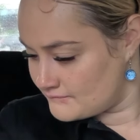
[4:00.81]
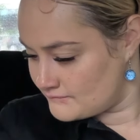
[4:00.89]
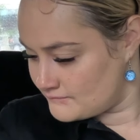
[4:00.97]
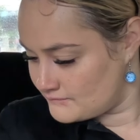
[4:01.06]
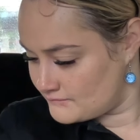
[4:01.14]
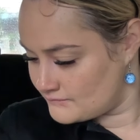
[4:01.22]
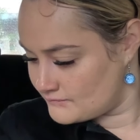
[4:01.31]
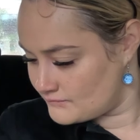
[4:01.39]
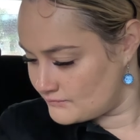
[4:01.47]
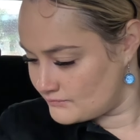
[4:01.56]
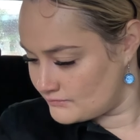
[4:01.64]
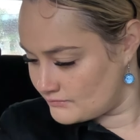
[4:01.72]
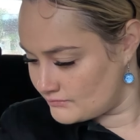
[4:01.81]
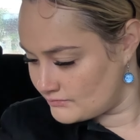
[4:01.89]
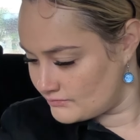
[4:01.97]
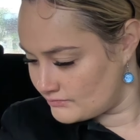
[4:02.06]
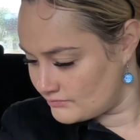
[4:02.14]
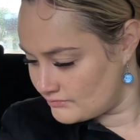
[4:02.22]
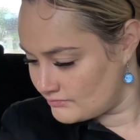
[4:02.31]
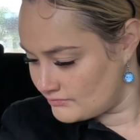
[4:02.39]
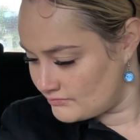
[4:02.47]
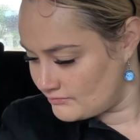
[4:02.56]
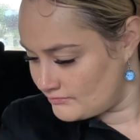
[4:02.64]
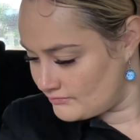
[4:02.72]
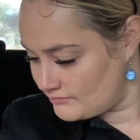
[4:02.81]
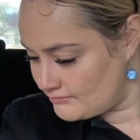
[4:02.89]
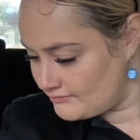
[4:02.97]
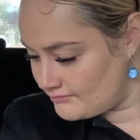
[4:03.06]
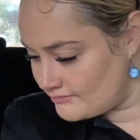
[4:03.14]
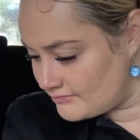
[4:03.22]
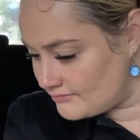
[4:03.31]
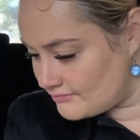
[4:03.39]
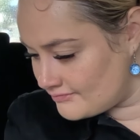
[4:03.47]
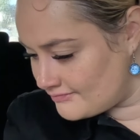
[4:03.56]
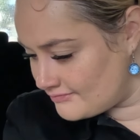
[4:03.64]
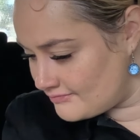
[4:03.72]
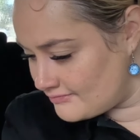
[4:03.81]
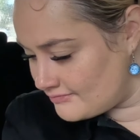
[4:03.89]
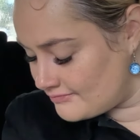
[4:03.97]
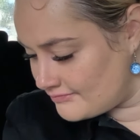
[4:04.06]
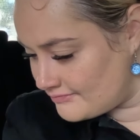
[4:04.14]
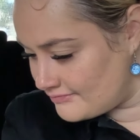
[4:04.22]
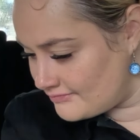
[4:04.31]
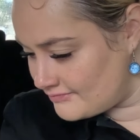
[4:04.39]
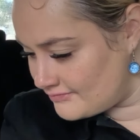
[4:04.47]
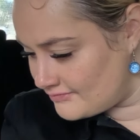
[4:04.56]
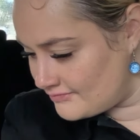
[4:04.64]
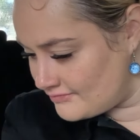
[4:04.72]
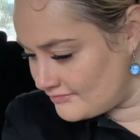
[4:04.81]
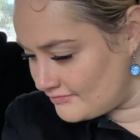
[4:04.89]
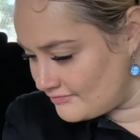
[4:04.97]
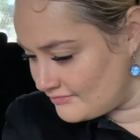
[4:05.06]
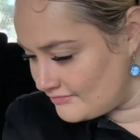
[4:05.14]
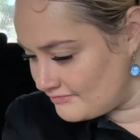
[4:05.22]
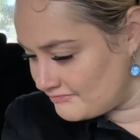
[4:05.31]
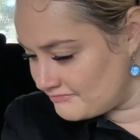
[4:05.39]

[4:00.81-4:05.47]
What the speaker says: No words are spoken by the person on screen.